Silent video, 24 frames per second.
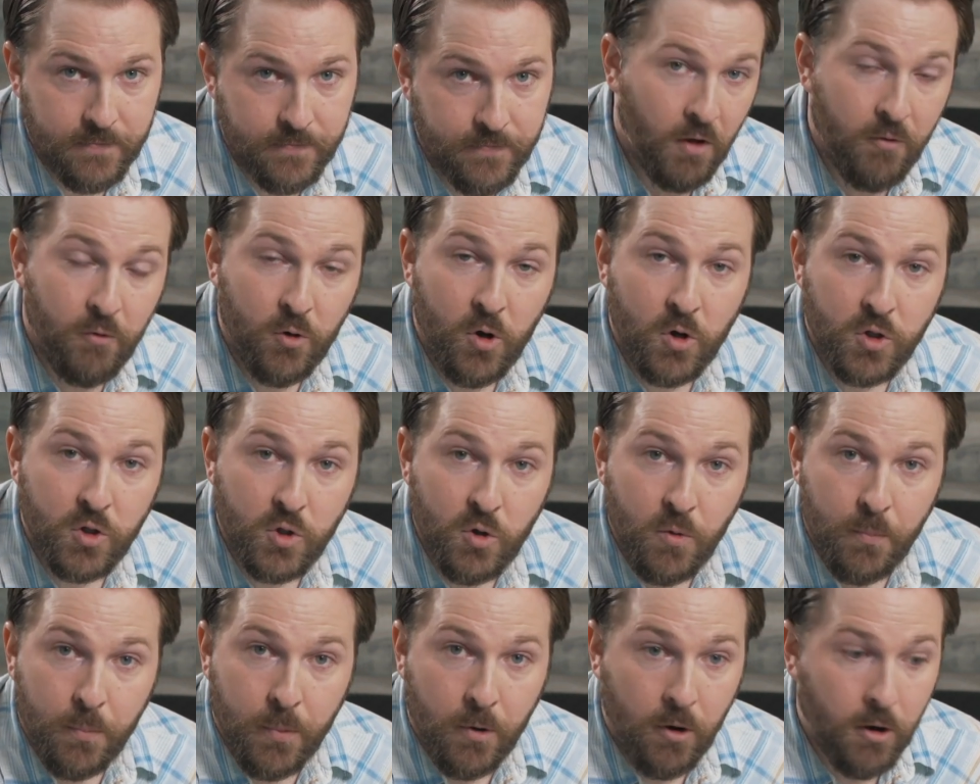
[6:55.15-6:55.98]
Now if we go to
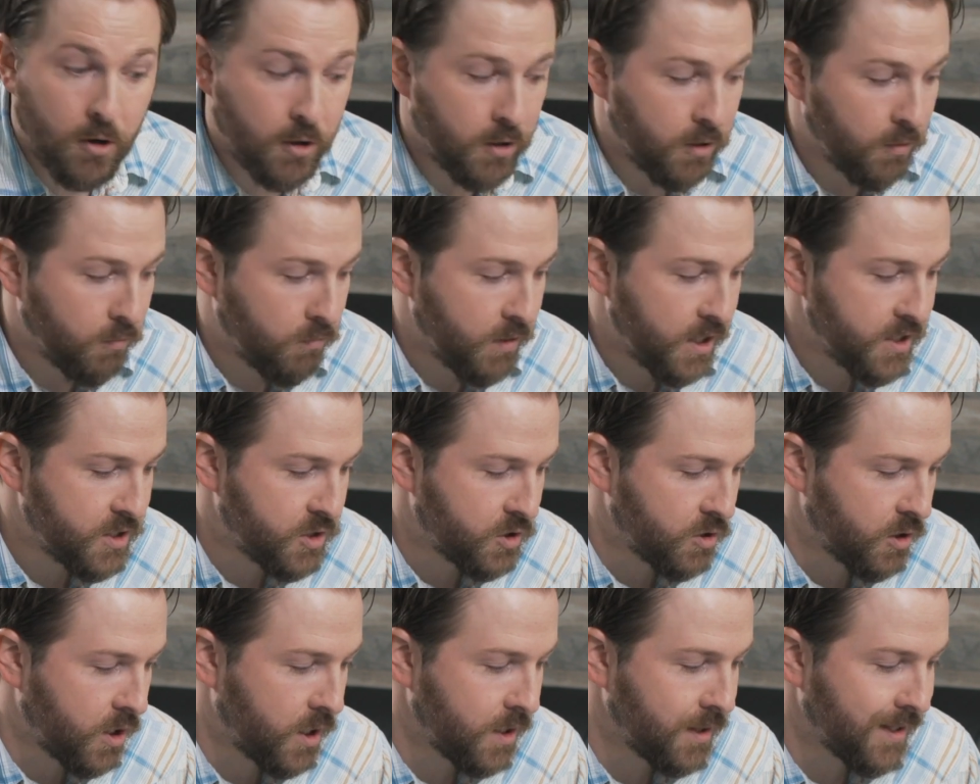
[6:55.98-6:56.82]
a bar or
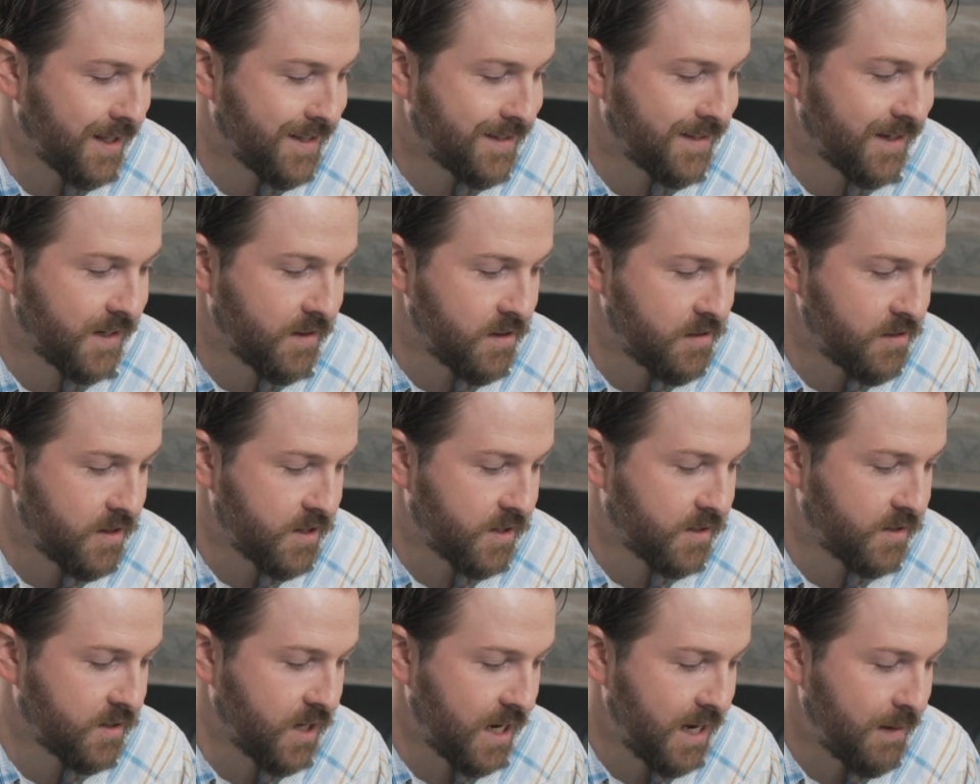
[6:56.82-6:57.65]
restaurant, let's say that the
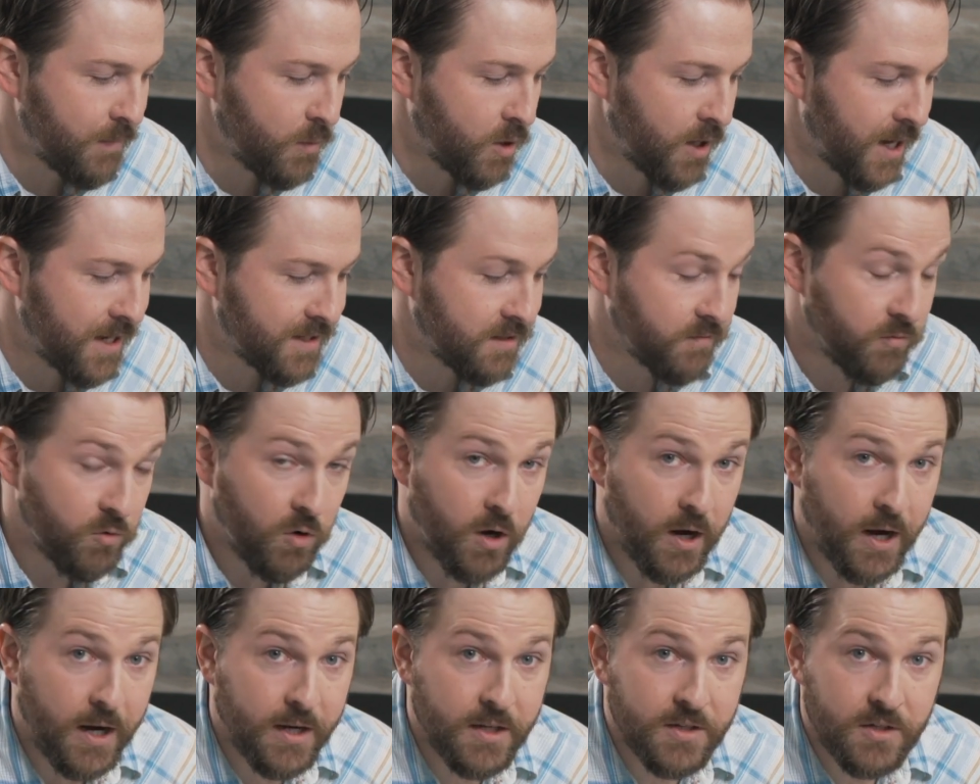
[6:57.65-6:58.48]
same glass of
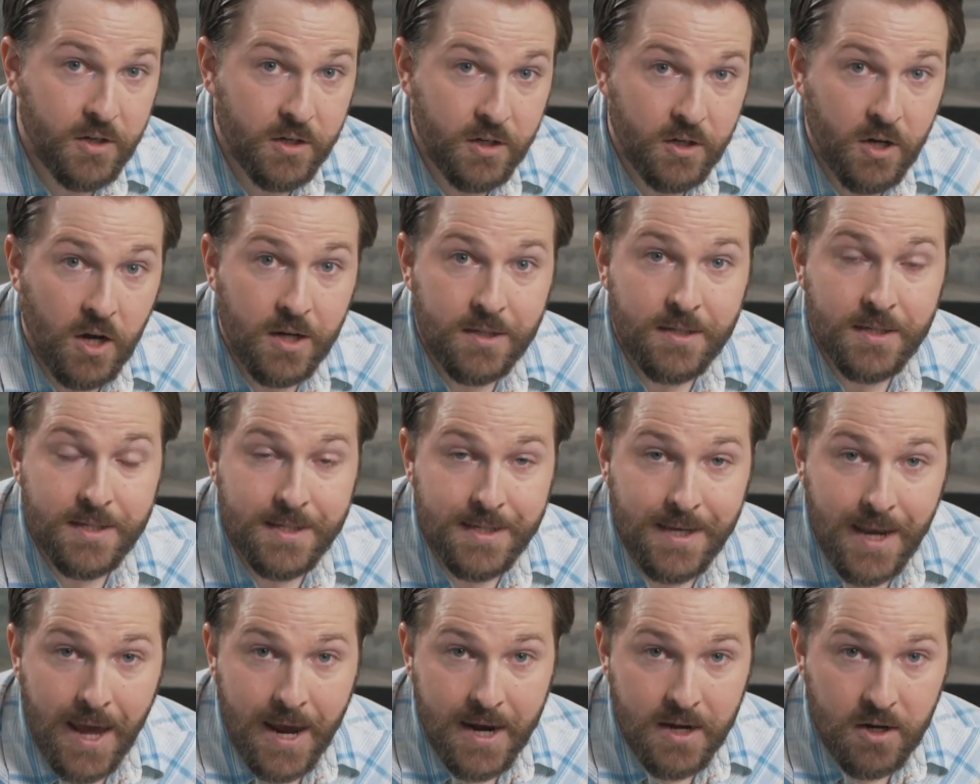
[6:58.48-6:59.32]
wine is going to cost us
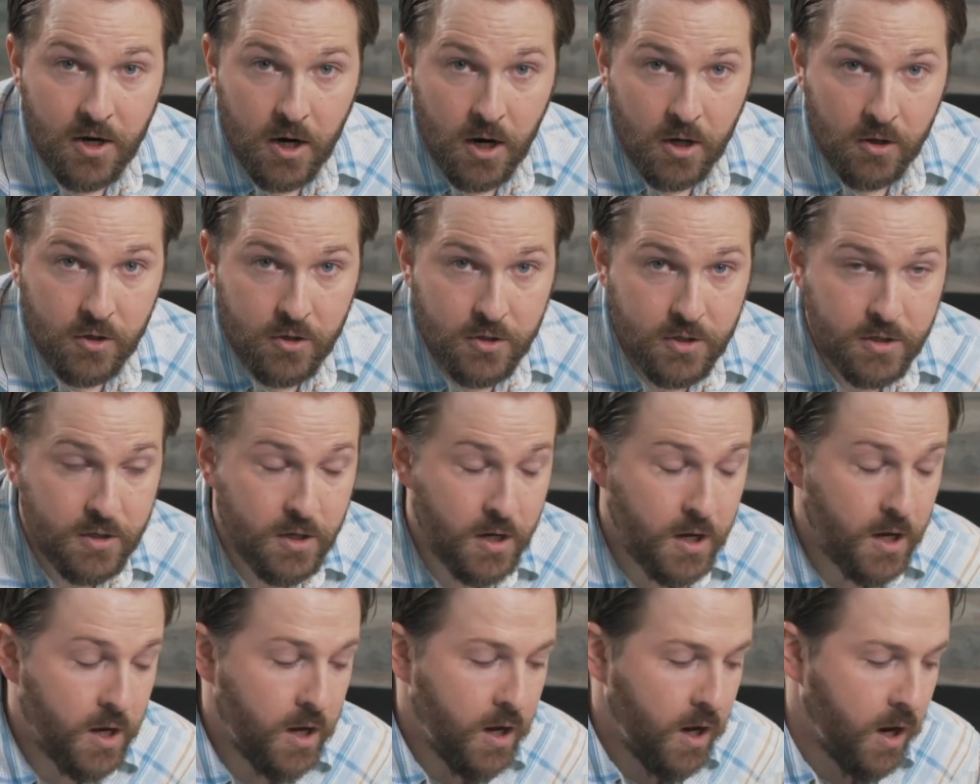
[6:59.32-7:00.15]

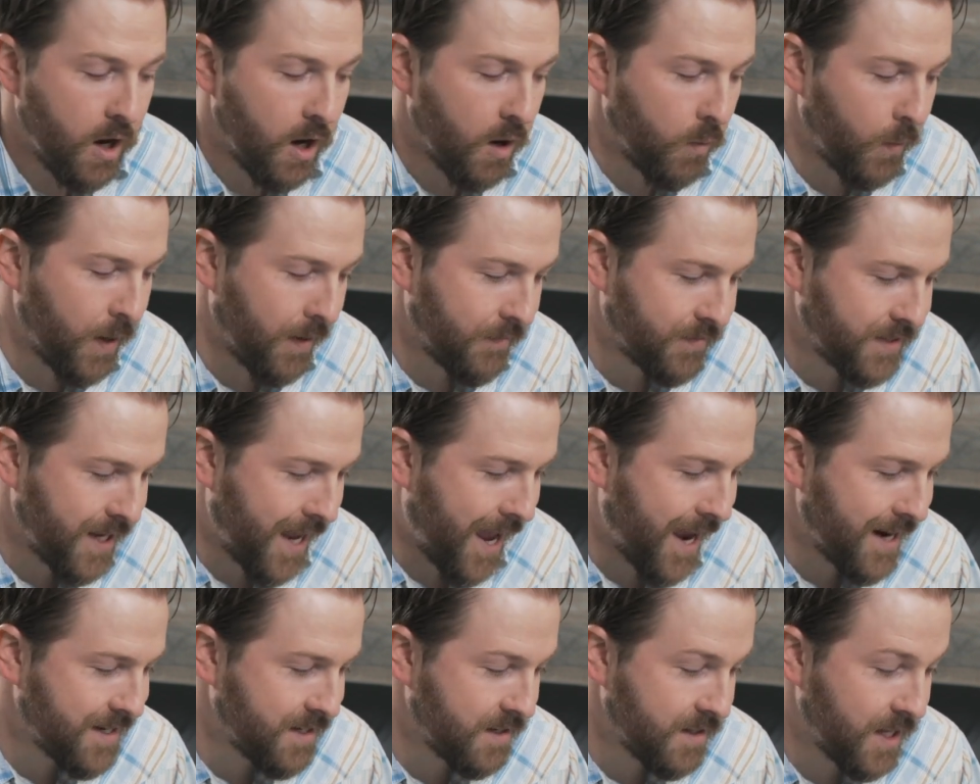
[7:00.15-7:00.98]
$9. We have
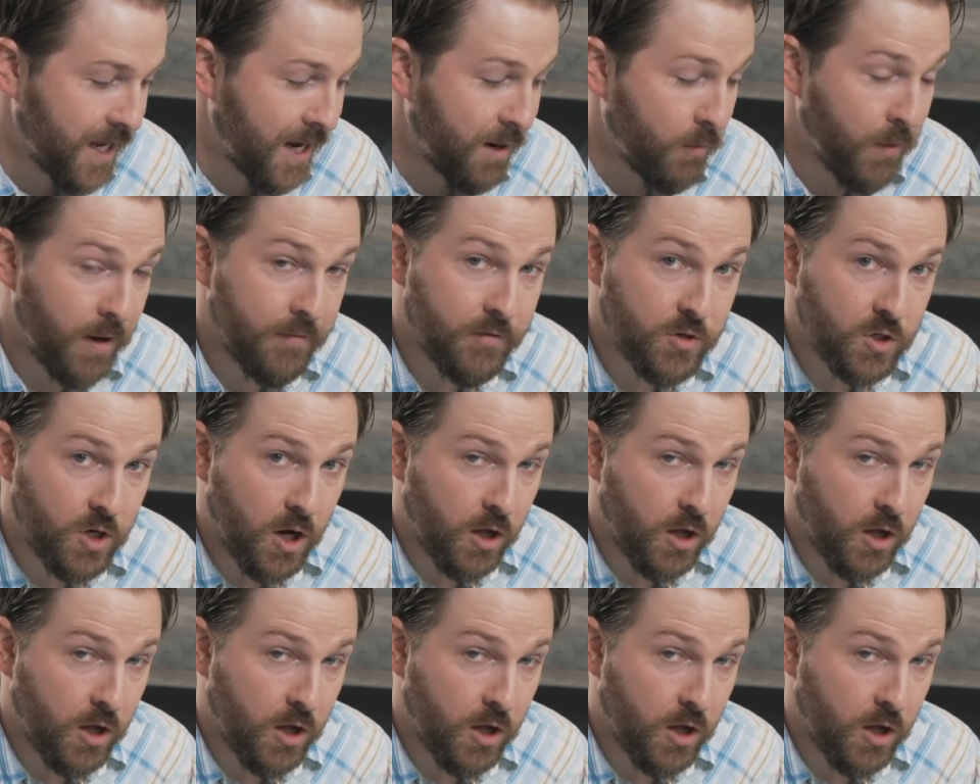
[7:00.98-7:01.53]
tax to that, we have a